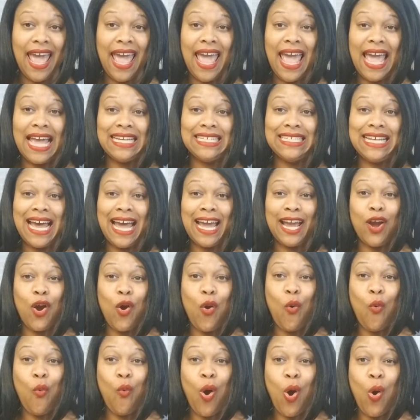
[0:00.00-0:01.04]
And I
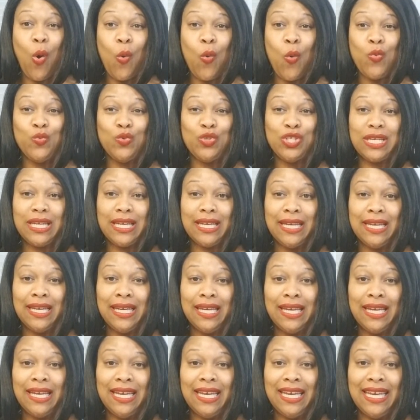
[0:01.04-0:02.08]
quote,
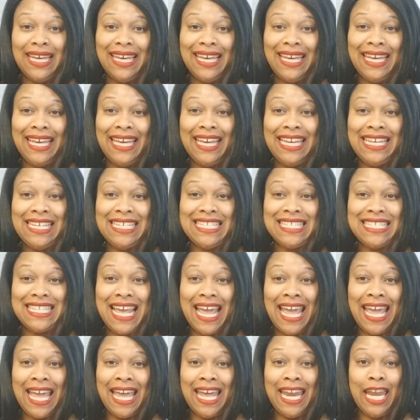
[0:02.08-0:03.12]
he
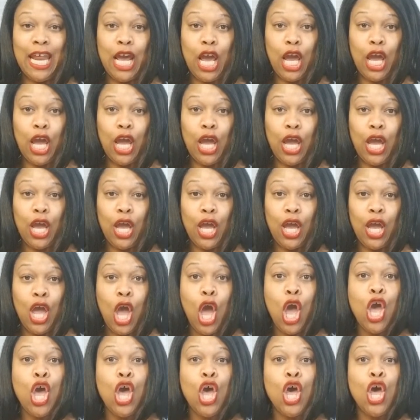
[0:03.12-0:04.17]
said,
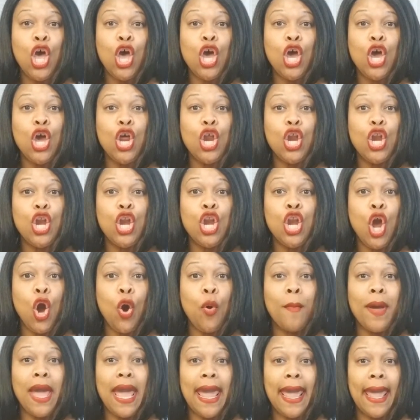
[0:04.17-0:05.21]

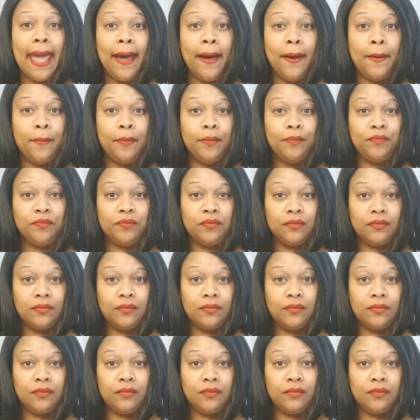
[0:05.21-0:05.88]
No, ma'am.